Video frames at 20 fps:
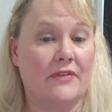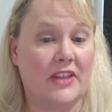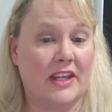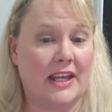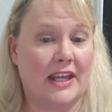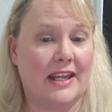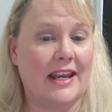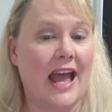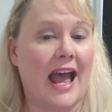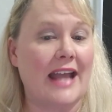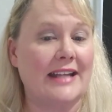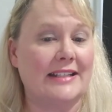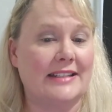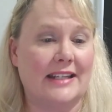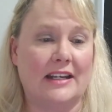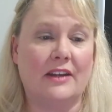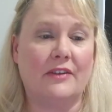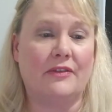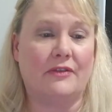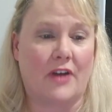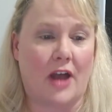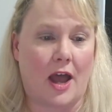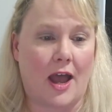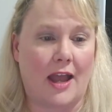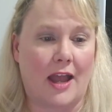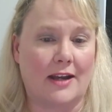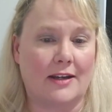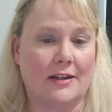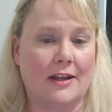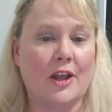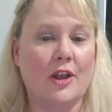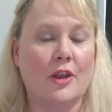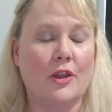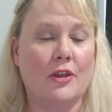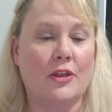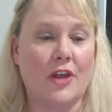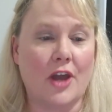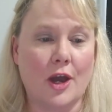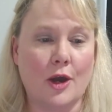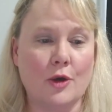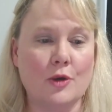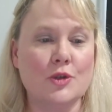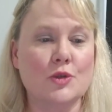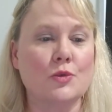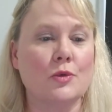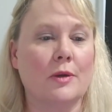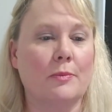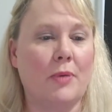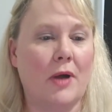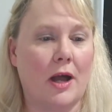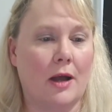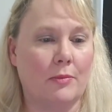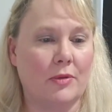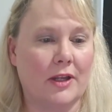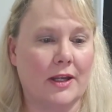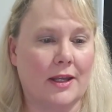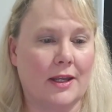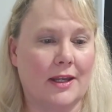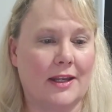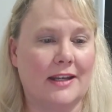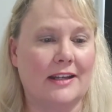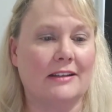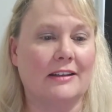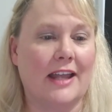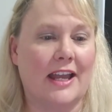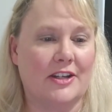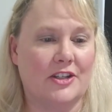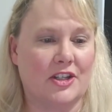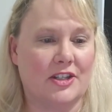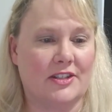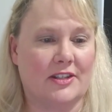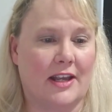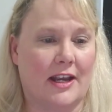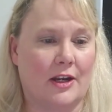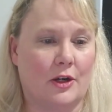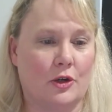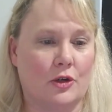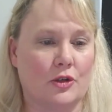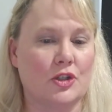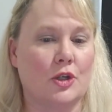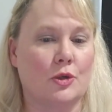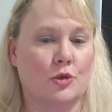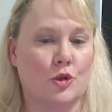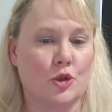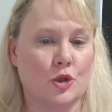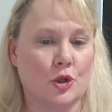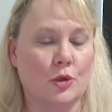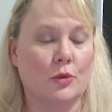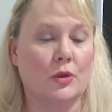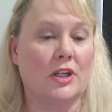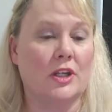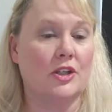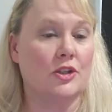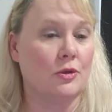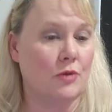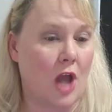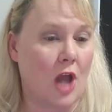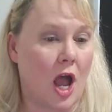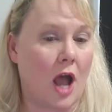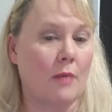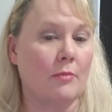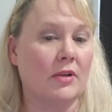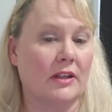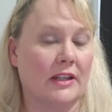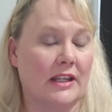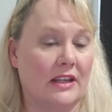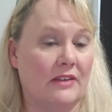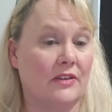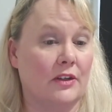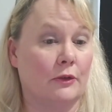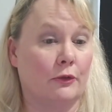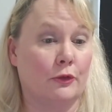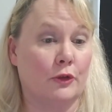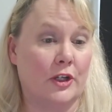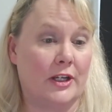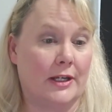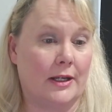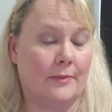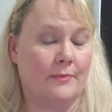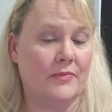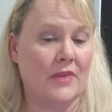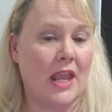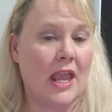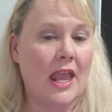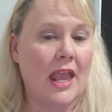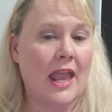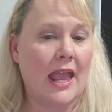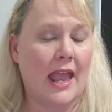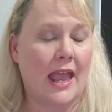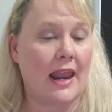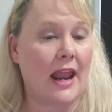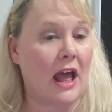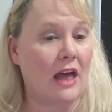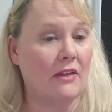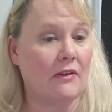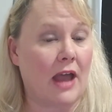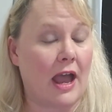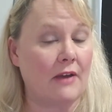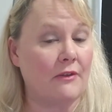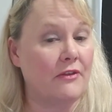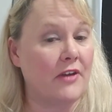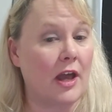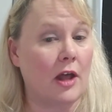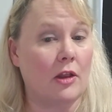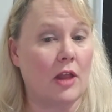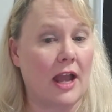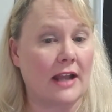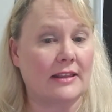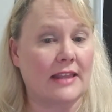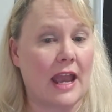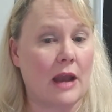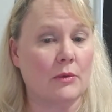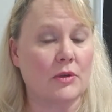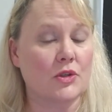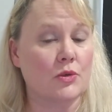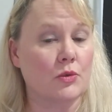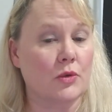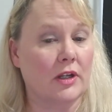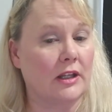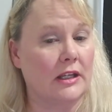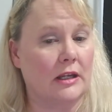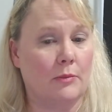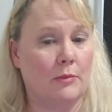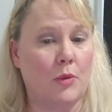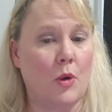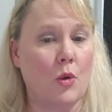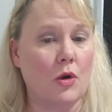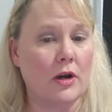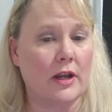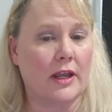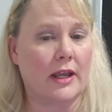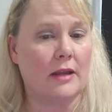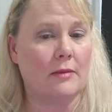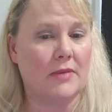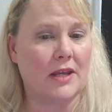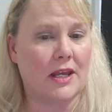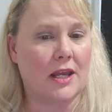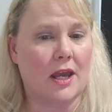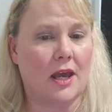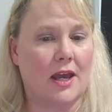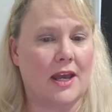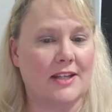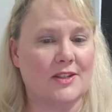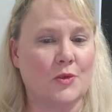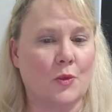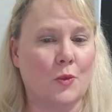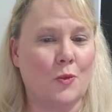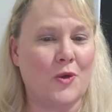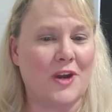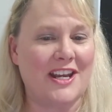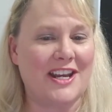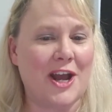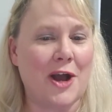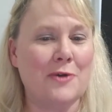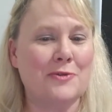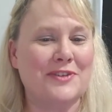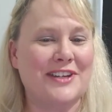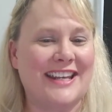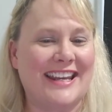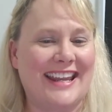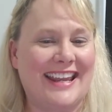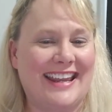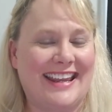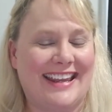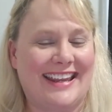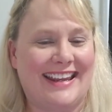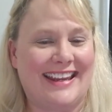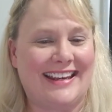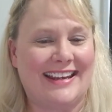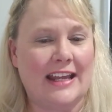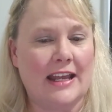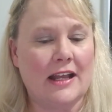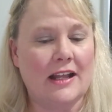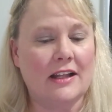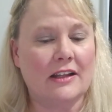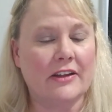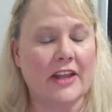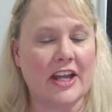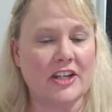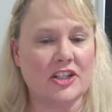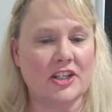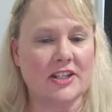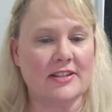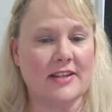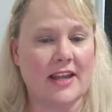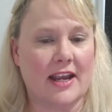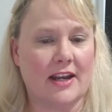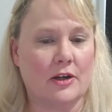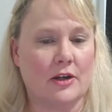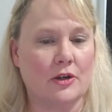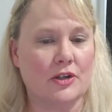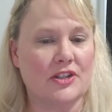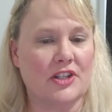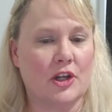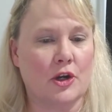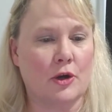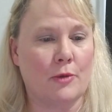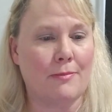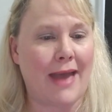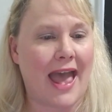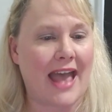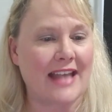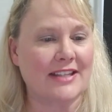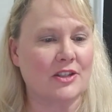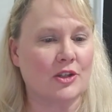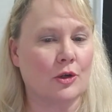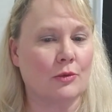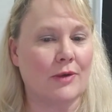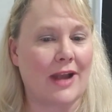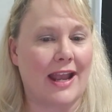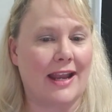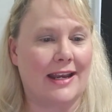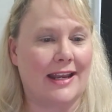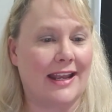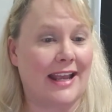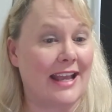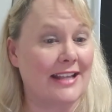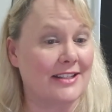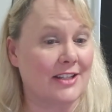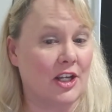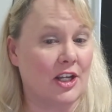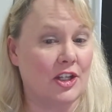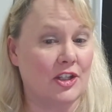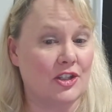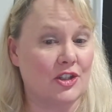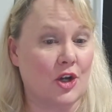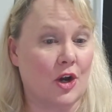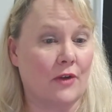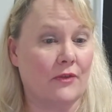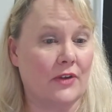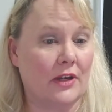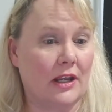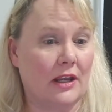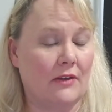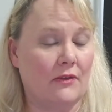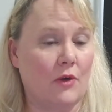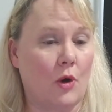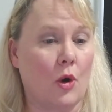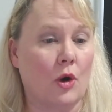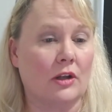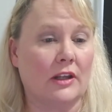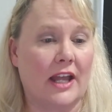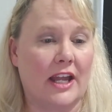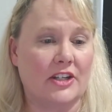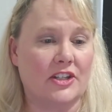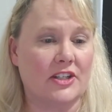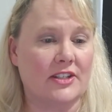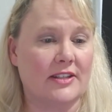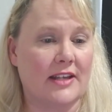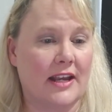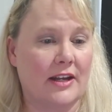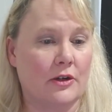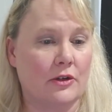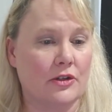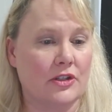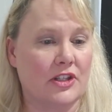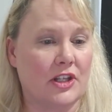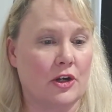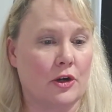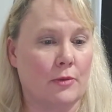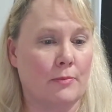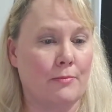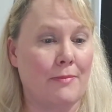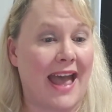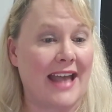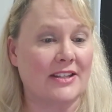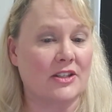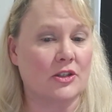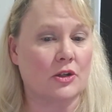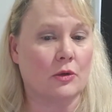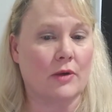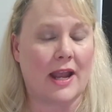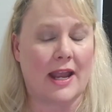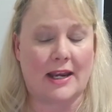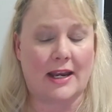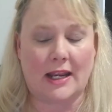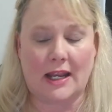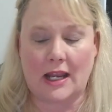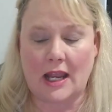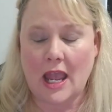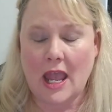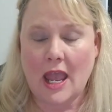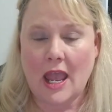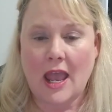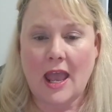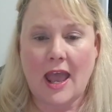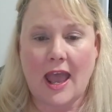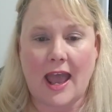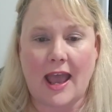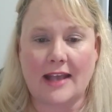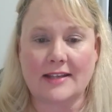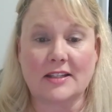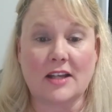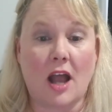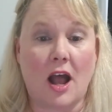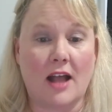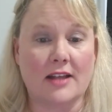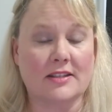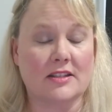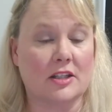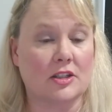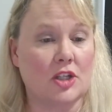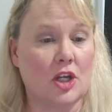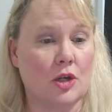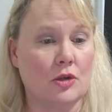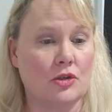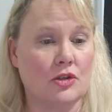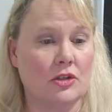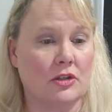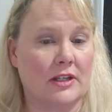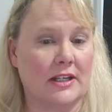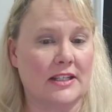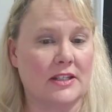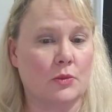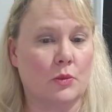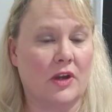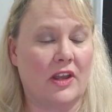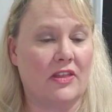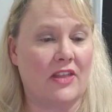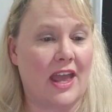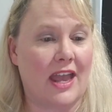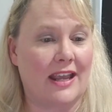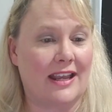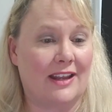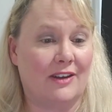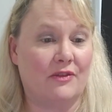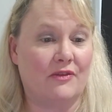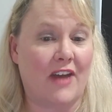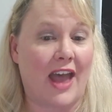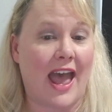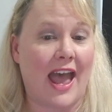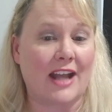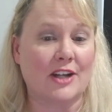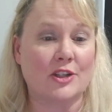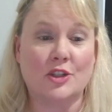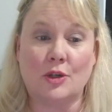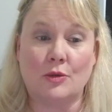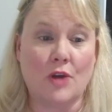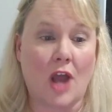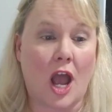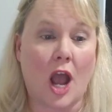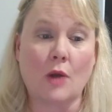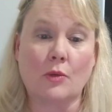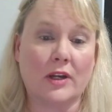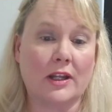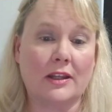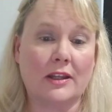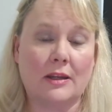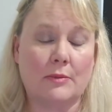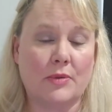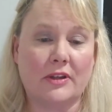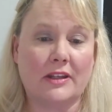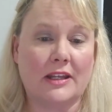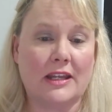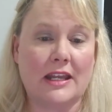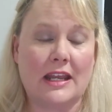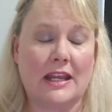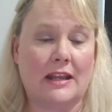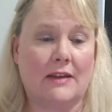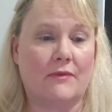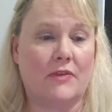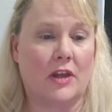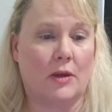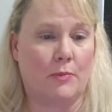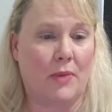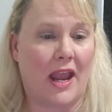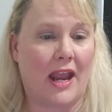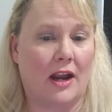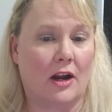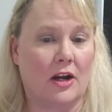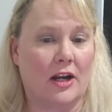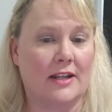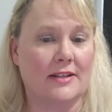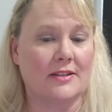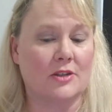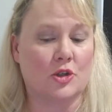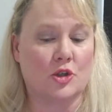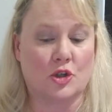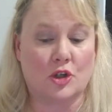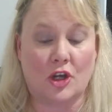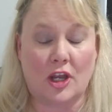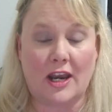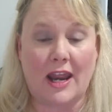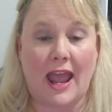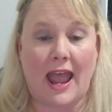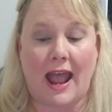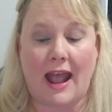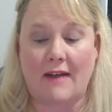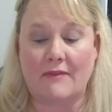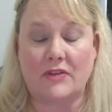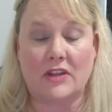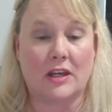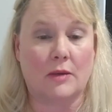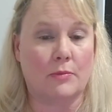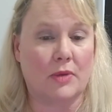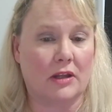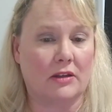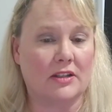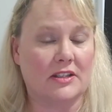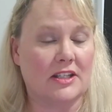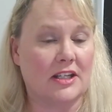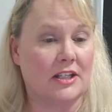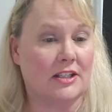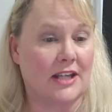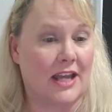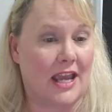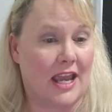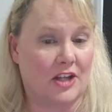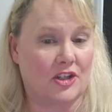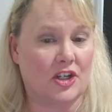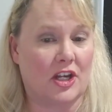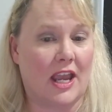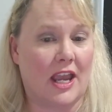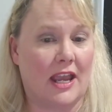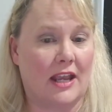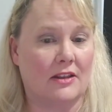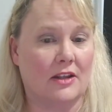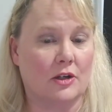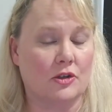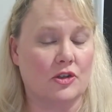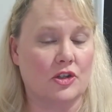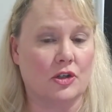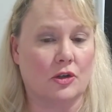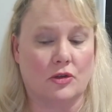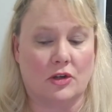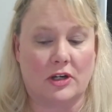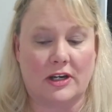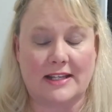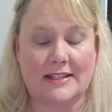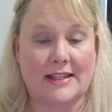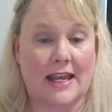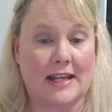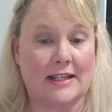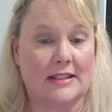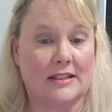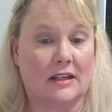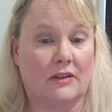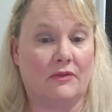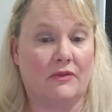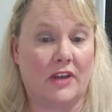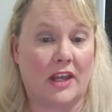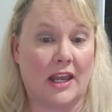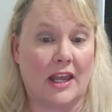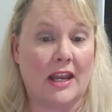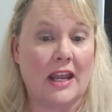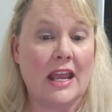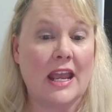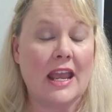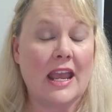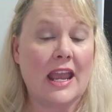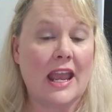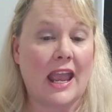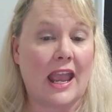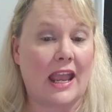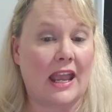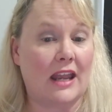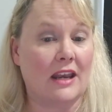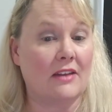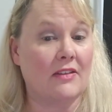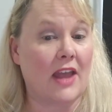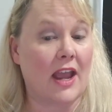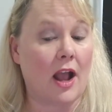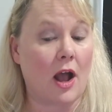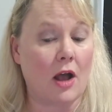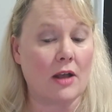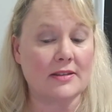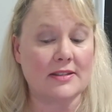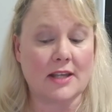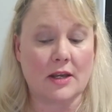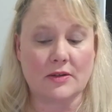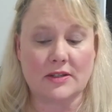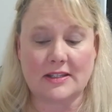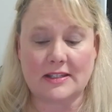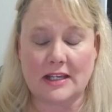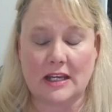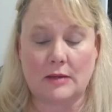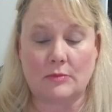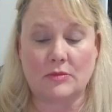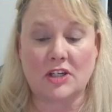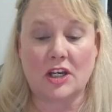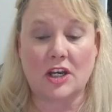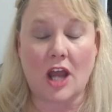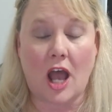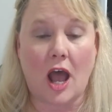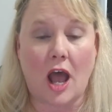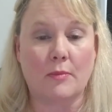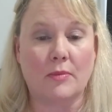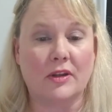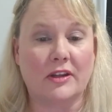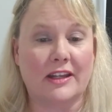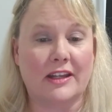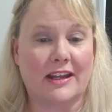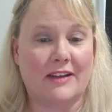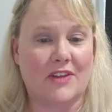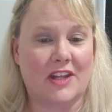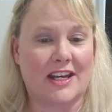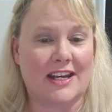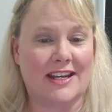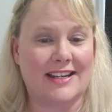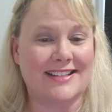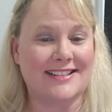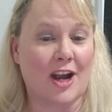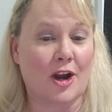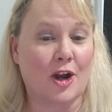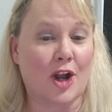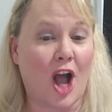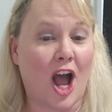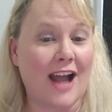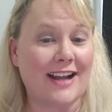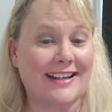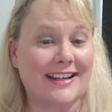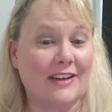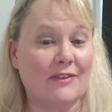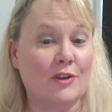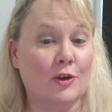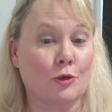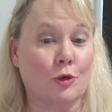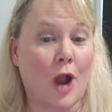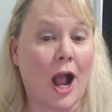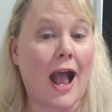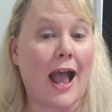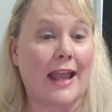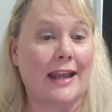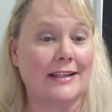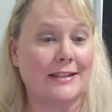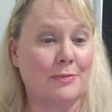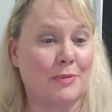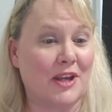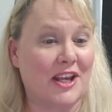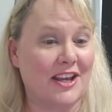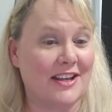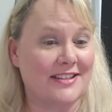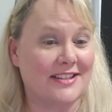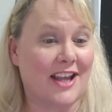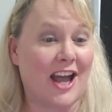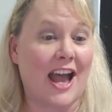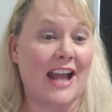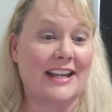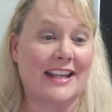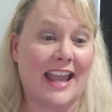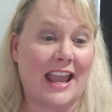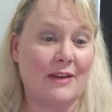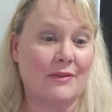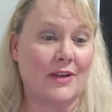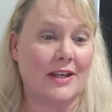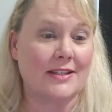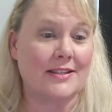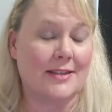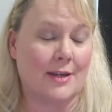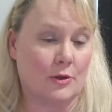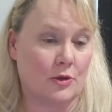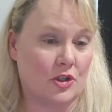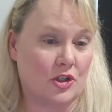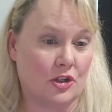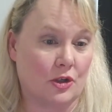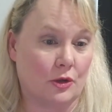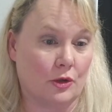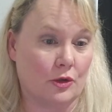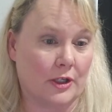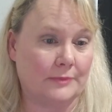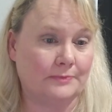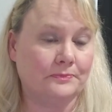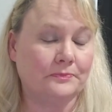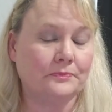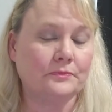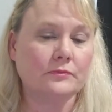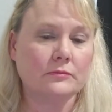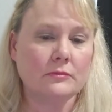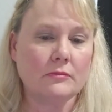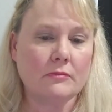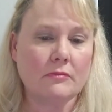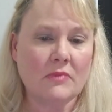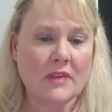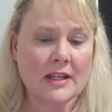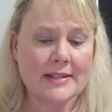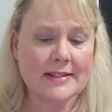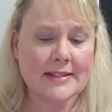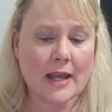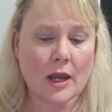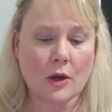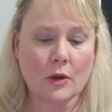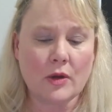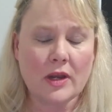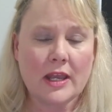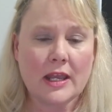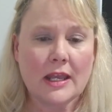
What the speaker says: then identified those Republican legislators who truly do not believe in freedom. And I felt like that was really important, because we don't need legislators that are masquerading as conservative or legislators that are masquerading as constitutionalists when they, in fact, do not really believe that parents should have the ability to educate their children as they see fit. And they also seem to not believe that it is our God-given right, because God gave us those children. So